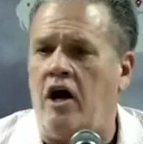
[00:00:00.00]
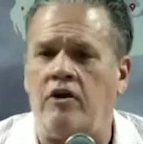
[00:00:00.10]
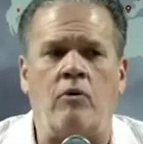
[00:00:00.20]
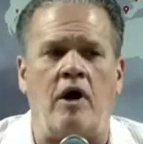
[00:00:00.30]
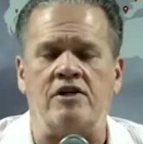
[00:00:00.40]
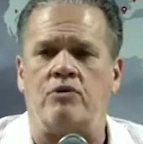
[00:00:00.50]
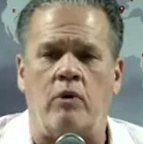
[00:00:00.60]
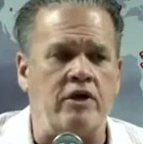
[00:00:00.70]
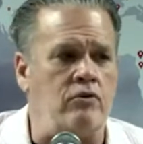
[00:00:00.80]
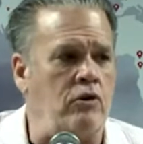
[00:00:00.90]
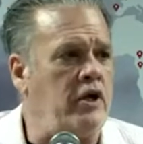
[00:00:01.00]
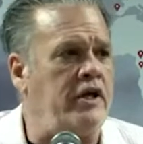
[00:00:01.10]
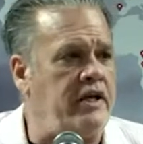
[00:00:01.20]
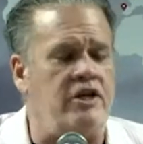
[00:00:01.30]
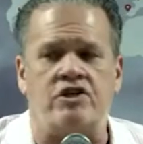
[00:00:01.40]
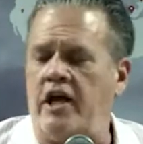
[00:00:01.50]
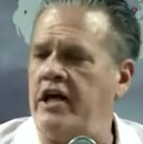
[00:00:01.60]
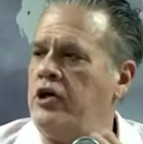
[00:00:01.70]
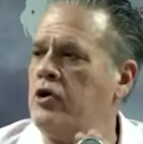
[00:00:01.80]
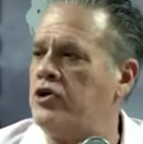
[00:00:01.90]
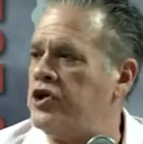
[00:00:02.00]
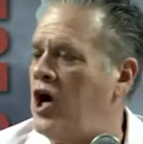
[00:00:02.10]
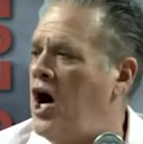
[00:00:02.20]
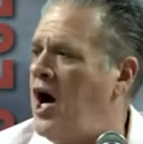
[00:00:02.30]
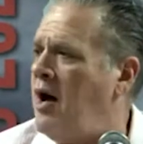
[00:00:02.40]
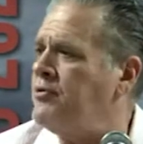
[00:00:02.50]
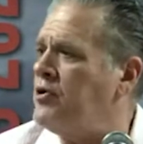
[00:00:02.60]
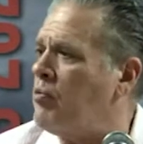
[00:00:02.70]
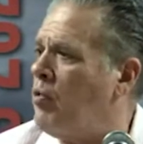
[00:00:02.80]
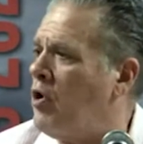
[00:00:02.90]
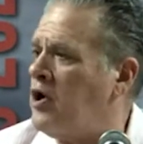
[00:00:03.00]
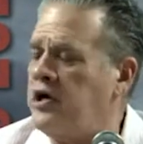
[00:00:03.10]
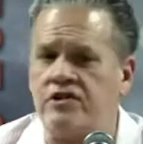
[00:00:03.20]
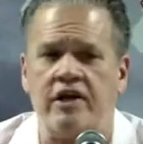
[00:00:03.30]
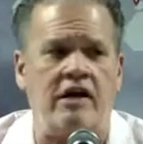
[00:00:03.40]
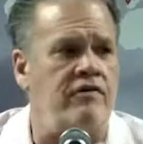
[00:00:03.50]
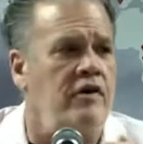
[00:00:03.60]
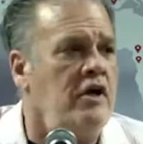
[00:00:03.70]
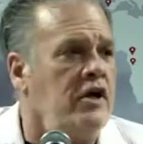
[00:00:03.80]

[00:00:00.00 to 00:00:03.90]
Otherwise, the way you look at each thing, your job, your work, instead of,